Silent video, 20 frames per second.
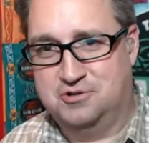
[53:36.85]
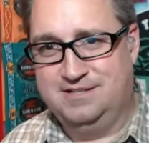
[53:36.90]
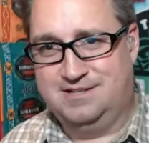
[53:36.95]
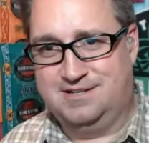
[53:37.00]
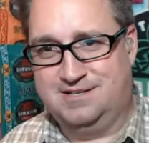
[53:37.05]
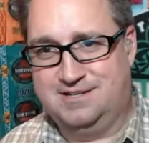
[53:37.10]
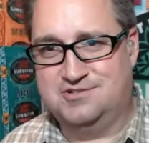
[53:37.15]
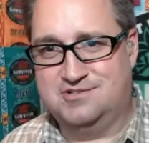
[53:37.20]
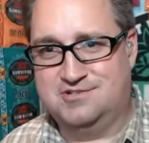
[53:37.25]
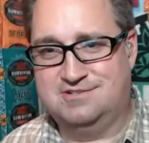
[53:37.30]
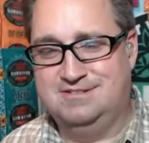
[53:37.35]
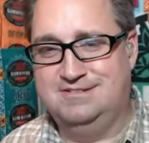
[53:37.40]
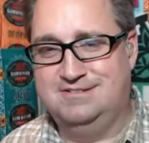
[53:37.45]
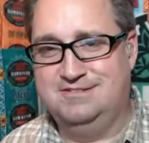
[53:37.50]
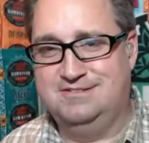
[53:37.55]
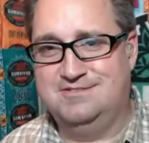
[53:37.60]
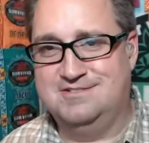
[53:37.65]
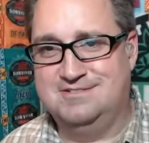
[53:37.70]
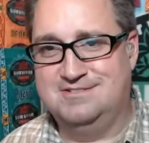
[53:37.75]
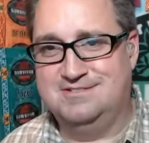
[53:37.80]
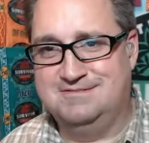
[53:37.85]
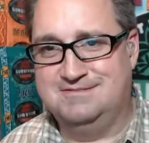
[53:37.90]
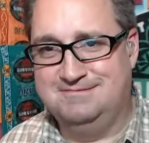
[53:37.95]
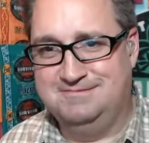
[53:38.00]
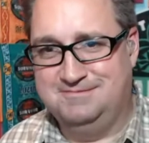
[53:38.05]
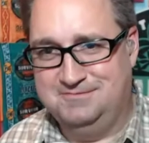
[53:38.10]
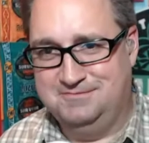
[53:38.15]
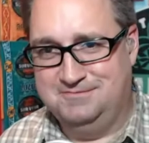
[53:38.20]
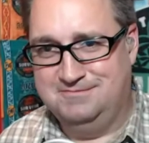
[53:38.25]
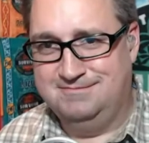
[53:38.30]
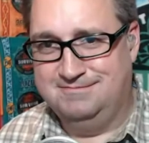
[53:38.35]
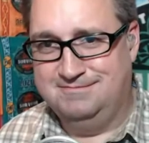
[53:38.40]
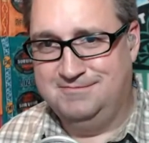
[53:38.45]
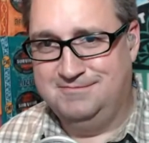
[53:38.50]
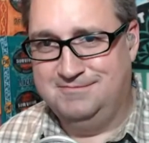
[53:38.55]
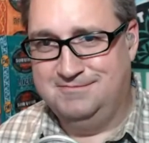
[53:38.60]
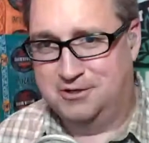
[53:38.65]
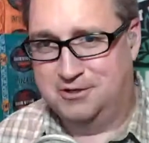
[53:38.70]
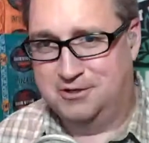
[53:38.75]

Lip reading: because, you know.